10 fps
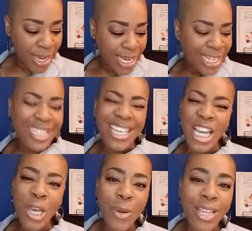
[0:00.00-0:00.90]

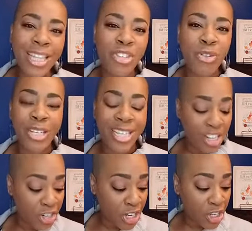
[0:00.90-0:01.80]
Continuing this
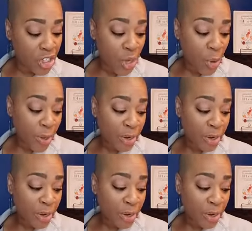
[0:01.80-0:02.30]
tradition and showing